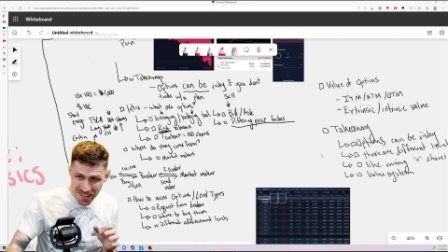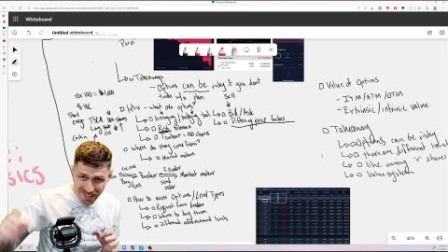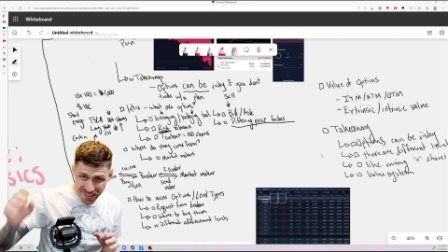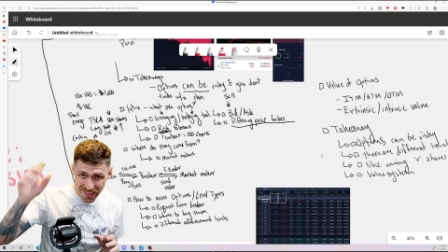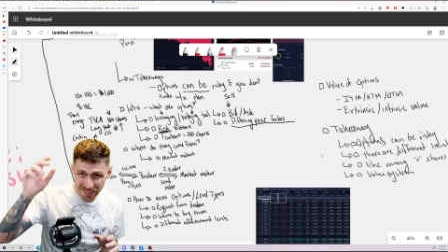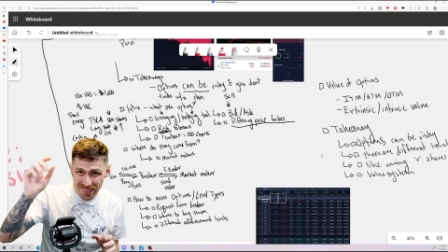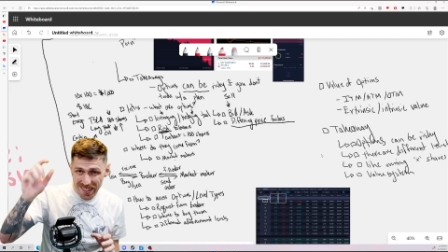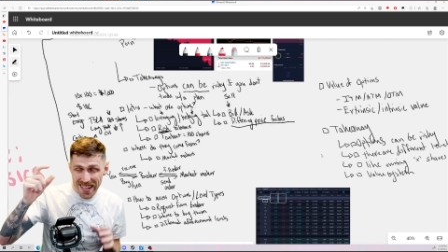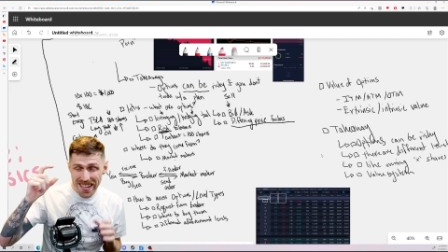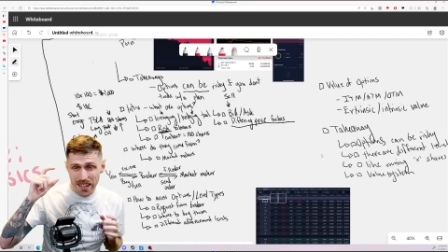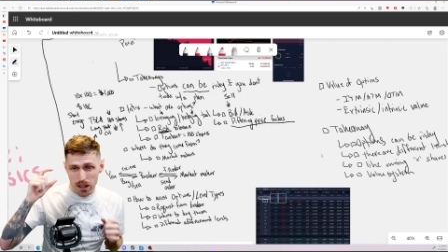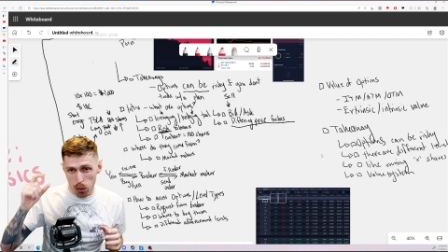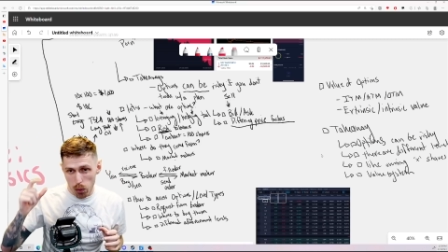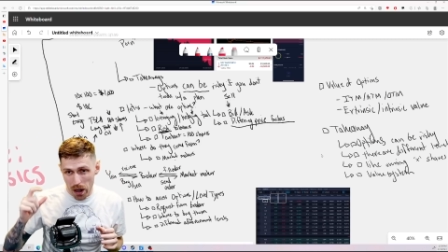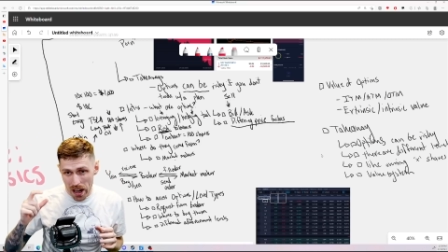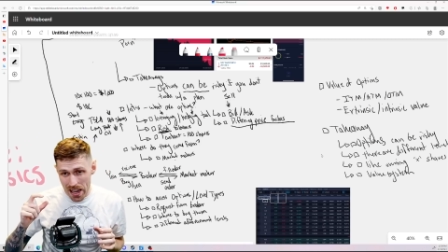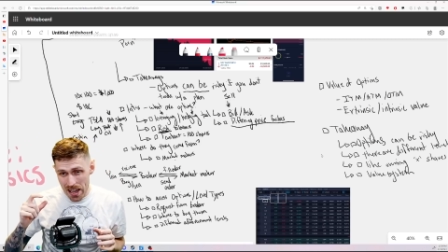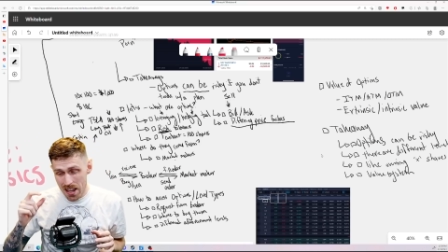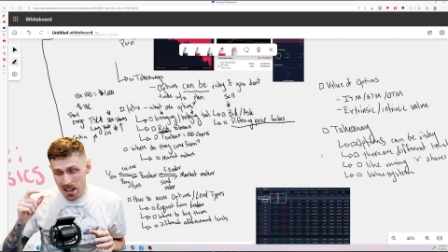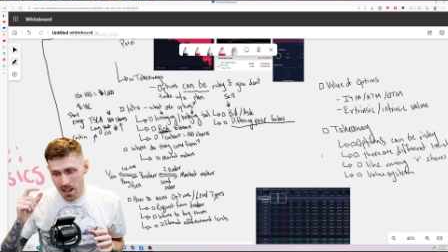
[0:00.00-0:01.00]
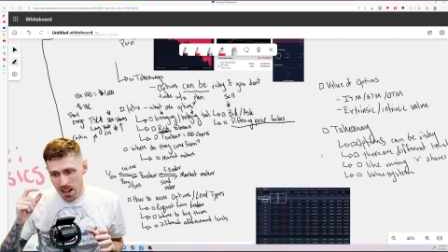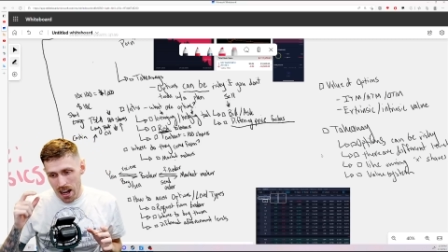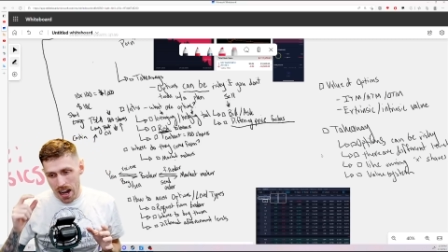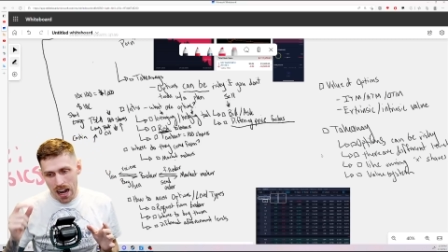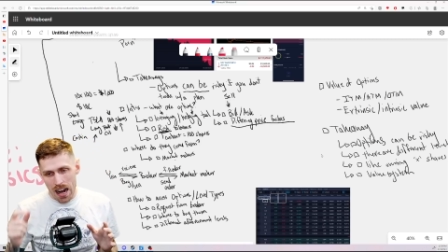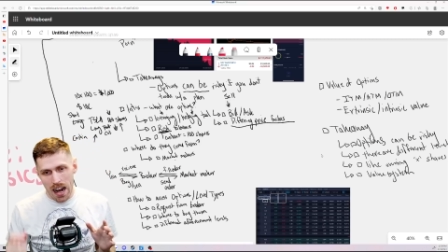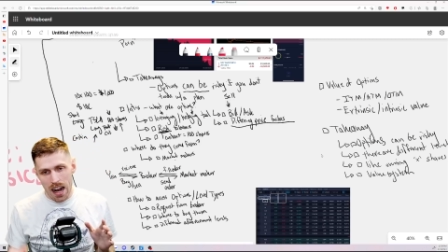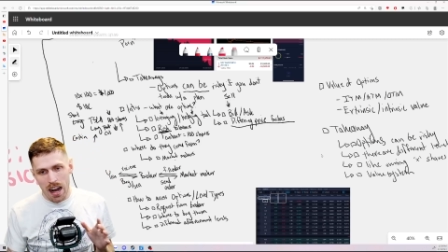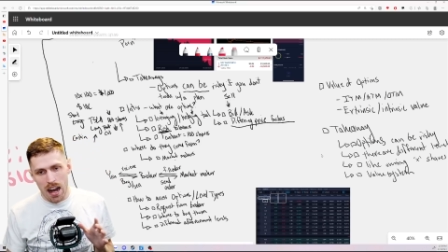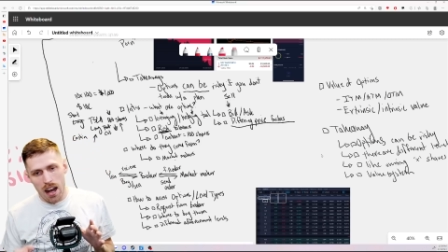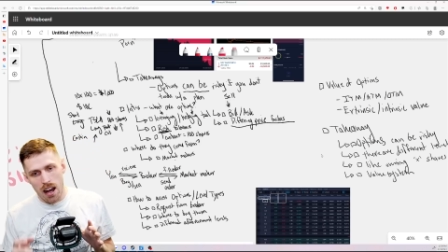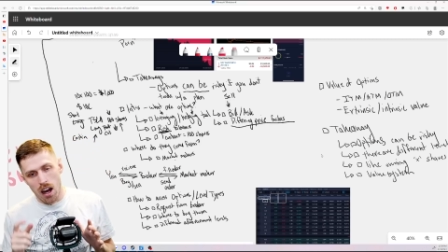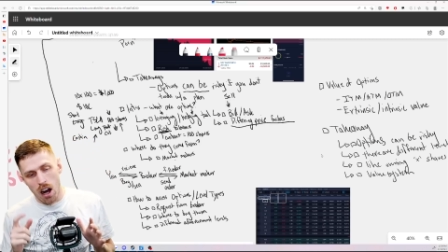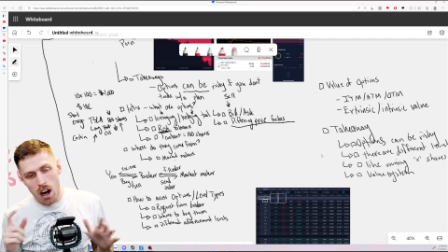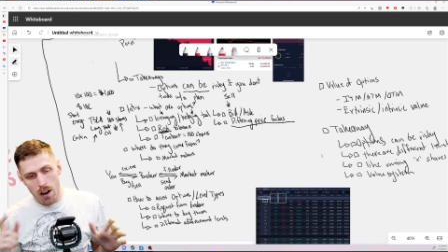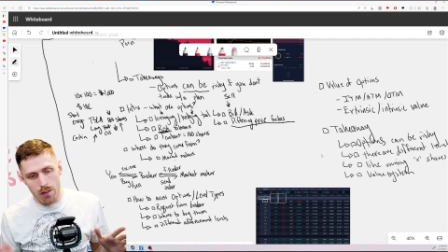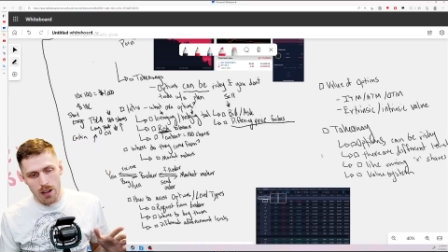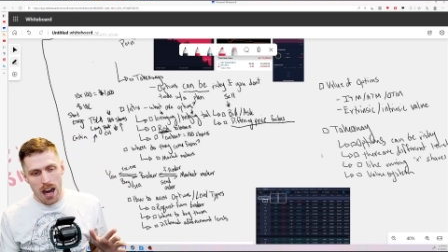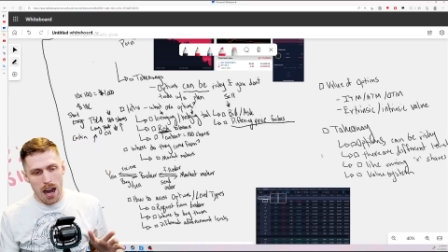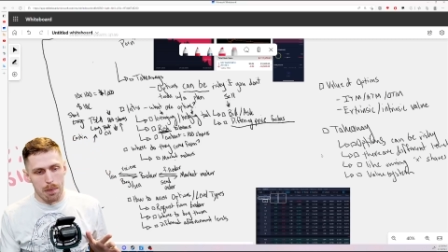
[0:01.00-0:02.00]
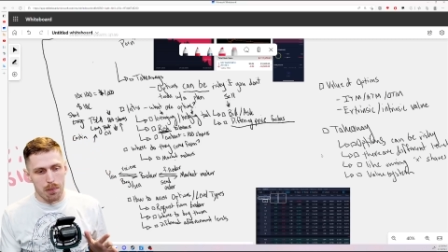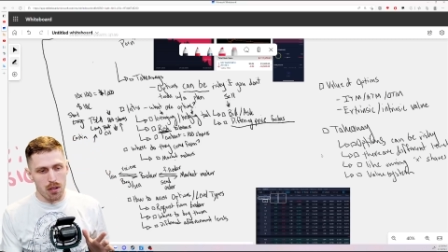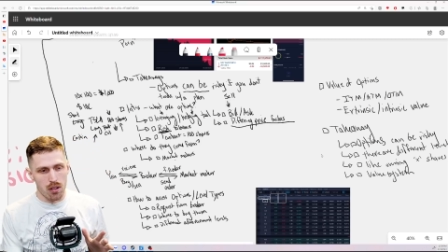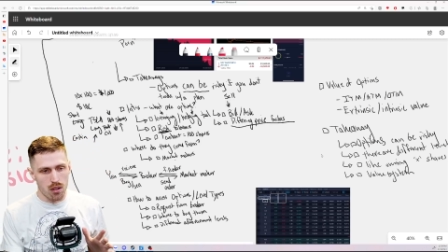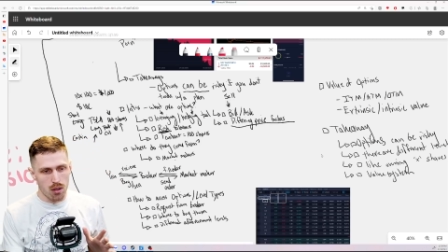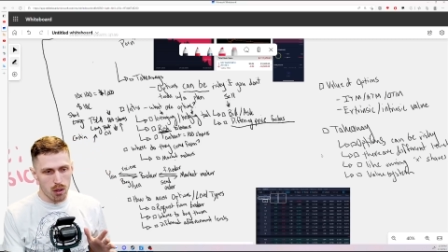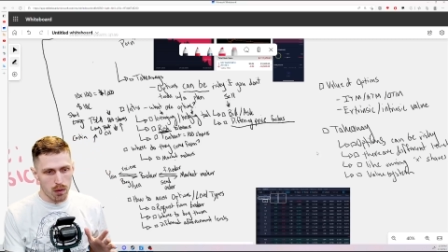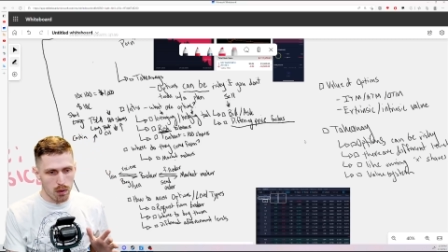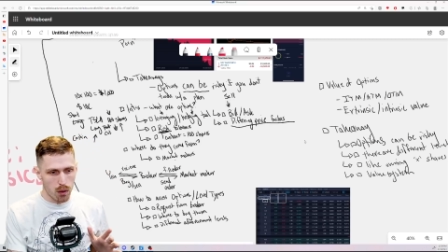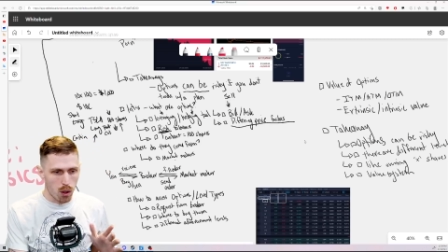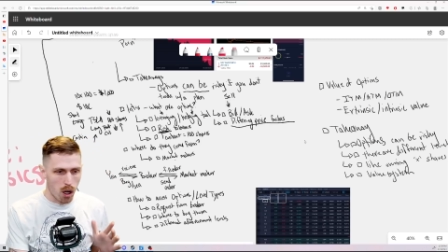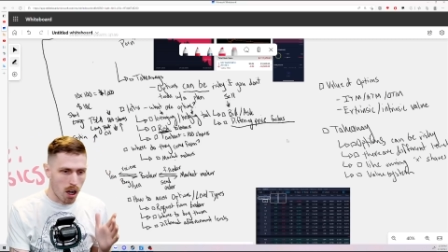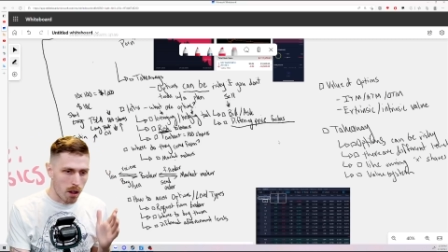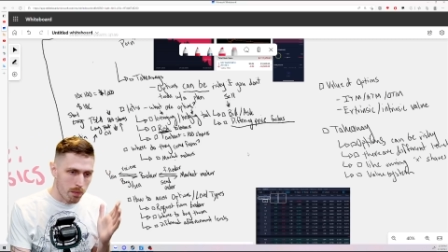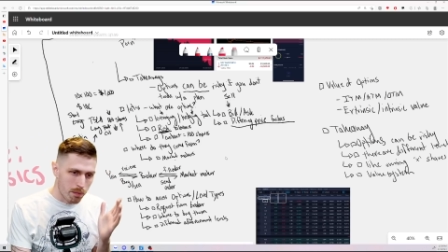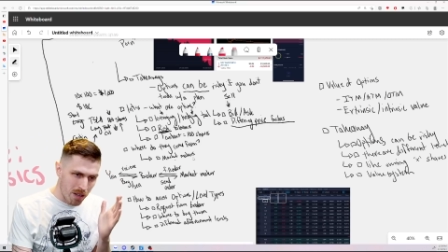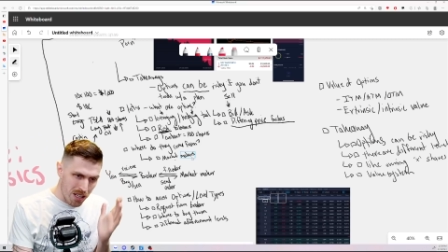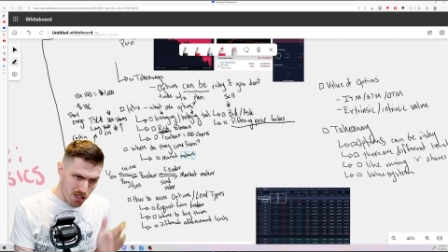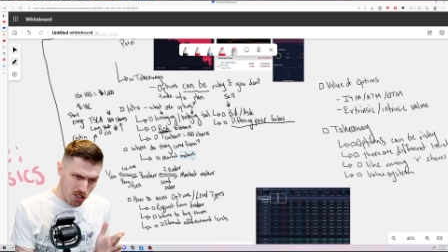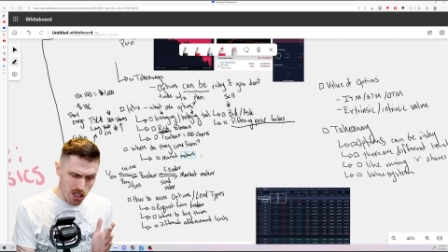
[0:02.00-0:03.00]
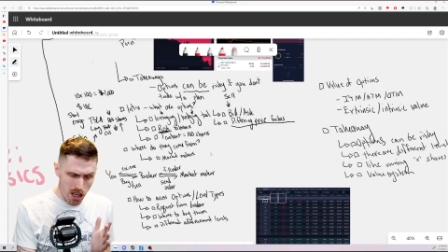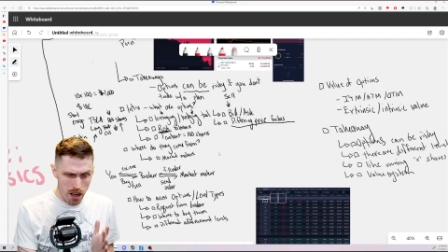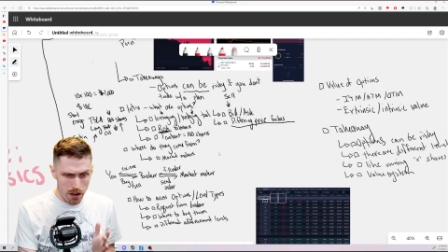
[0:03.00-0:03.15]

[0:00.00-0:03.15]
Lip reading: The takeaway of options overall. Let's